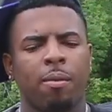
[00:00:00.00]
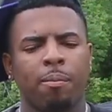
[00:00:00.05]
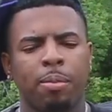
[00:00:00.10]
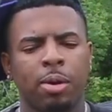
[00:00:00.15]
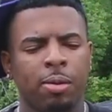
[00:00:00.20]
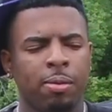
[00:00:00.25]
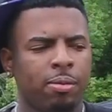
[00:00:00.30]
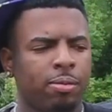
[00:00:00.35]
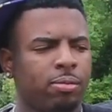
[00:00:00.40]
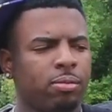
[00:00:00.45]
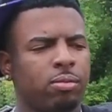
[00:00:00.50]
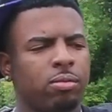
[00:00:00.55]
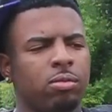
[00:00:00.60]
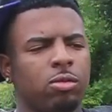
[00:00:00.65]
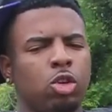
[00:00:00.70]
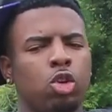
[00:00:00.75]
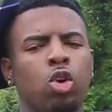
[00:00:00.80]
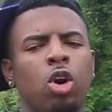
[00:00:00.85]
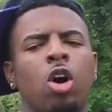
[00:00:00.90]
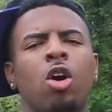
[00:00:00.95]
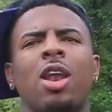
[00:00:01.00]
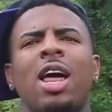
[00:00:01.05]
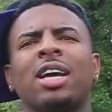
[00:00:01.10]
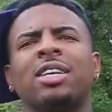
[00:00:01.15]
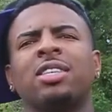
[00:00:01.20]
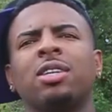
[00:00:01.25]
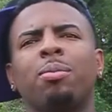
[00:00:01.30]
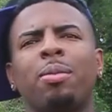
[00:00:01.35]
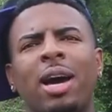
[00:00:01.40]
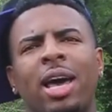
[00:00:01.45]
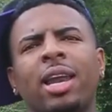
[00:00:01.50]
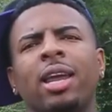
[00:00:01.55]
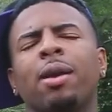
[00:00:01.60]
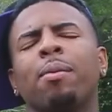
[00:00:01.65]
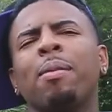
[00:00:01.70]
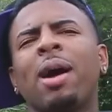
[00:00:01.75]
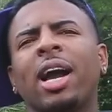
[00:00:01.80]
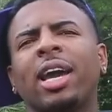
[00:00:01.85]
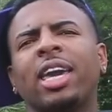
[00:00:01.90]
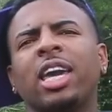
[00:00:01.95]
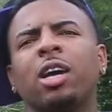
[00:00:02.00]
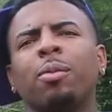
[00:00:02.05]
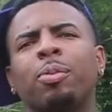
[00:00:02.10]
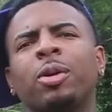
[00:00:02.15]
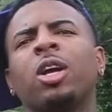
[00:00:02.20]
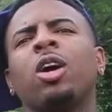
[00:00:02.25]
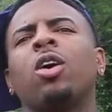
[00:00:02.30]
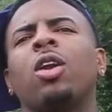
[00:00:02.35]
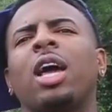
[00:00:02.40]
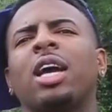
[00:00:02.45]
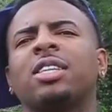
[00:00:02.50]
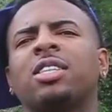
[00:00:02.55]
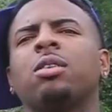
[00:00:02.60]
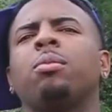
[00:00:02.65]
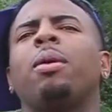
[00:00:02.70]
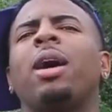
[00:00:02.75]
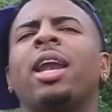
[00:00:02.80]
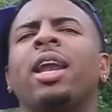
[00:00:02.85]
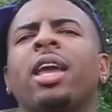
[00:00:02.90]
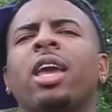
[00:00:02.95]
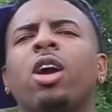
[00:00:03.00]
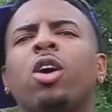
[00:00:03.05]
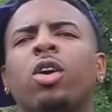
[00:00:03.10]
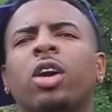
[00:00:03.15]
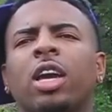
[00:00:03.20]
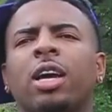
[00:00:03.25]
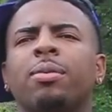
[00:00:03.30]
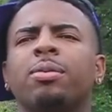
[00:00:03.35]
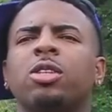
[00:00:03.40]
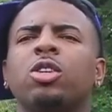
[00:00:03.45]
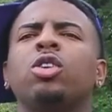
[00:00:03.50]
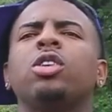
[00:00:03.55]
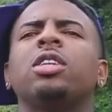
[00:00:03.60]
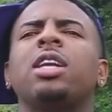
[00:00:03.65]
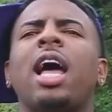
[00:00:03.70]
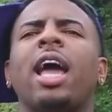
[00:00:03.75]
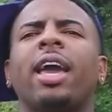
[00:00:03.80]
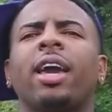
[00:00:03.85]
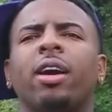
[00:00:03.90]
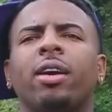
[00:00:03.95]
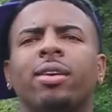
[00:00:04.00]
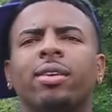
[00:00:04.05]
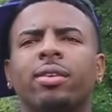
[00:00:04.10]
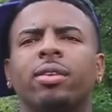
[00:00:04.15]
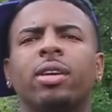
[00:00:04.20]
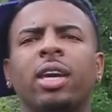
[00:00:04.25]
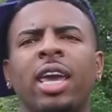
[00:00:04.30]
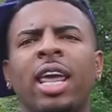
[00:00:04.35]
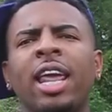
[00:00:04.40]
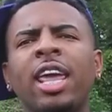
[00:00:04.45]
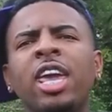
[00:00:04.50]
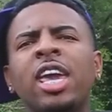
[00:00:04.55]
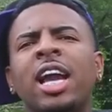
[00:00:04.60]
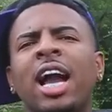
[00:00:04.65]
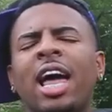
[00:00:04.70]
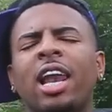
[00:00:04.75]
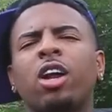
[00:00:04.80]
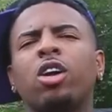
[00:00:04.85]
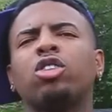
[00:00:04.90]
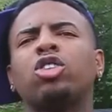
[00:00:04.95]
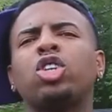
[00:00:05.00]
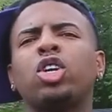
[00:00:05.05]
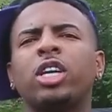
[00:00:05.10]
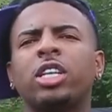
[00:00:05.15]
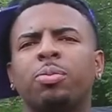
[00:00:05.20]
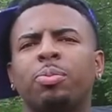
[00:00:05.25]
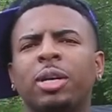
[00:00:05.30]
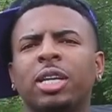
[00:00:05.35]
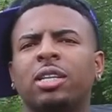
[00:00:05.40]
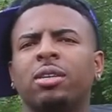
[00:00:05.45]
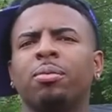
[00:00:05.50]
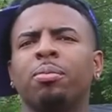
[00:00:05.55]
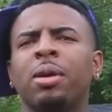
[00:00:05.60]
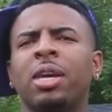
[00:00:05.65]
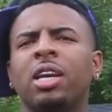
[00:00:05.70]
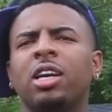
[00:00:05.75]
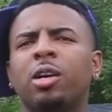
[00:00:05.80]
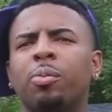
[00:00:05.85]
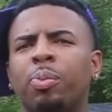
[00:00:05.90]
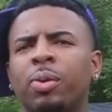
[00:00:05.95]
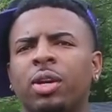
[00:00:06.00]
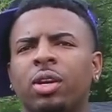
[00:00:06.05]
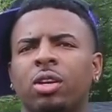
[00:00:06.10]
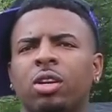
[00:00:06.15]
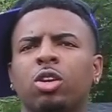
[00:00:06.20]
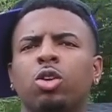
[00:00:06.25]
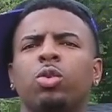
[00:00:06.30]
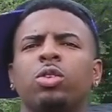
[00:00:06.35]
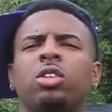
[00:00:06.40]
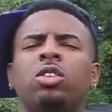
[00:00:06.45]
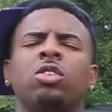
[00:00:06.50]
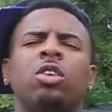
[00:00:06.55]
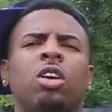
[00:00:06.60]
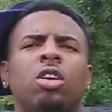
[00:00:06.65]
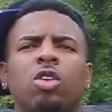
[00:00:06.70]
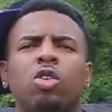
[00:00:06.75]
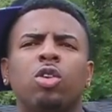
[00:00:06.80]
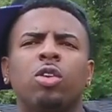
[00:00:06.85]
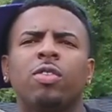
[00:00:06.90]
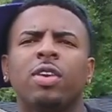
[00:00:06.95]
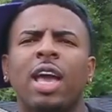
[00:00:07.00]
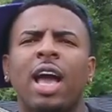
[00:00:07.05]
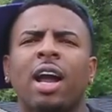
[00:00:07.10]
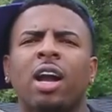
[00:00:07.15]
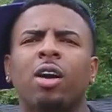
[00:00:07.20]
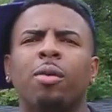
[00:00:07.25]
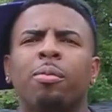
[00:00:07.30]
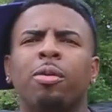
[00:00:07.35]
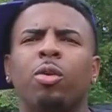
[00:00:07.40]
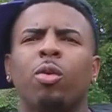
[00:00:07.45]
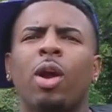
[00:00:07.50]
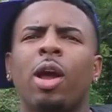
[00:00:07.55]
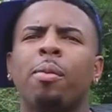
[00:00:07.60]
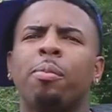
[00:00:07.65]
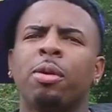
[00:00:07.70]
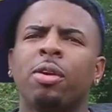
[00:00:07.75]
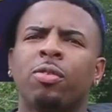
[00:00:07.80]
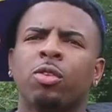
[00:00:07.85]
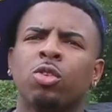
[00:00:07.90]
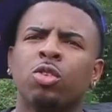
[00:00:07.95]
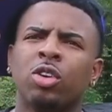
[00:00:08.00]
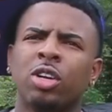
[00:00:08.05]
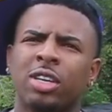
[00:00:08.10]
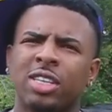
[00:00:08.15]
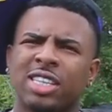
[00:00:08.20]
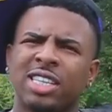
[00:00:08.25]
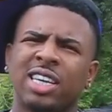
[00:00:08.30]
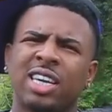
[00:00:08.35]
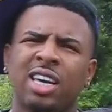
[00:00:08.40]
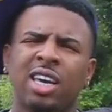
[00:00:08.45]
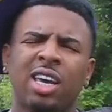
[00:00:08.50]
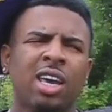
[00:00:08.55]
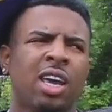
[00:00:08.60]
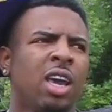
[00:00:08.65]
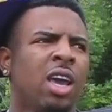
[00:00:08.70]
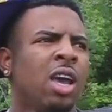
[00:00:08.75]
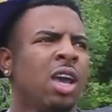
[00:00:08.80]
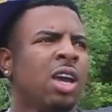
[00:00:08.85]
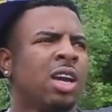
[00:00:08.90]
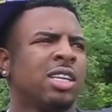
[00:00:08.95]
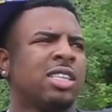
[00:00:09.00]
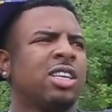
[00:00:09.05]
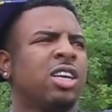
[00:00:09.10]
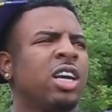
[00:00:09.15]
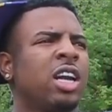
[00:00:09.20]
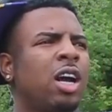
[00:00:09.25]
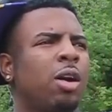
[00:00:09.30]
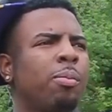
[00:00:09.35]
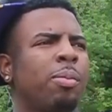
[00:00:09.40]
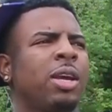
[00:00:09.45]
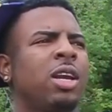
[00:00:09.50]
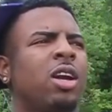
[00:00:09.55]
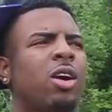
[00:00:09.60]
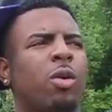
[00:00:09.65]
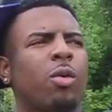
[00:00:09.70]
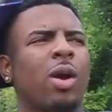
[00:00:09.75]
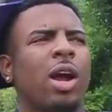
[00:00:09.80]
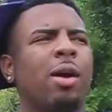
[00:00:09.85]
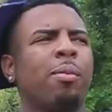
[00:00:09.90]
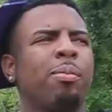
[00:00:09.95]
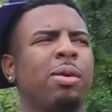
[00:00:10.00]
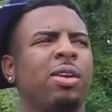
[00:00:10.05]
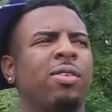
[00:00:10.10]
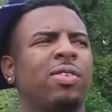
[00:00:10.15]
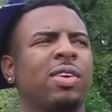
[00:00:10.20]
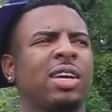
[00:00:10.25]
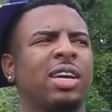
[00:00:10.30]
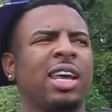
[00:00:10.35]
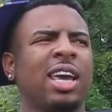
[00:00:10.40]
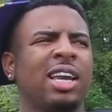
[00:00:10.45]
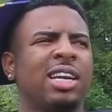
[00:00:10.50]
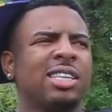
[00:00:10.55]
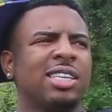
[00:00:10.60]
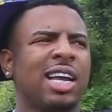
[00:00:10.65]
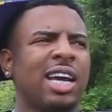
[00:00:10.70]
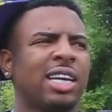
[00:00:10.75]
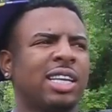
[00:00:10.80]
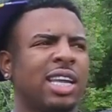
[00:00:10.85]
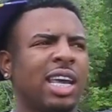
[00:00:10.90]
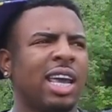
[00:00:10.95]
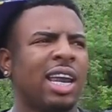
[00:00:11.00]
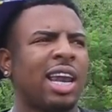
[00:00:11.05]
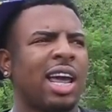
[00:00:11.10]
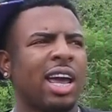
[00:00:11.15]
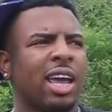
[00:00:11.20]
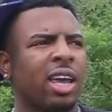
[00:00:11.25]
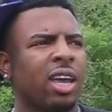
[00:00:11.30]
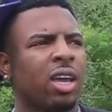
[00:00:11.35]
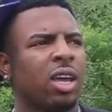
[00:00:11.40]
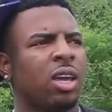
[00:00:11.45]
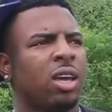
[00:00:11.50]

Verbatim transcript: but you don't like somebody in my camp and I don't like somebody in your camp. So it's like and you ain't got no choice but to meet up and do what you're gonna do if y'all gonna be rap beef. You know what I'm saying? Right, right, right. So it don't be no rap beef beefing that is like that, like.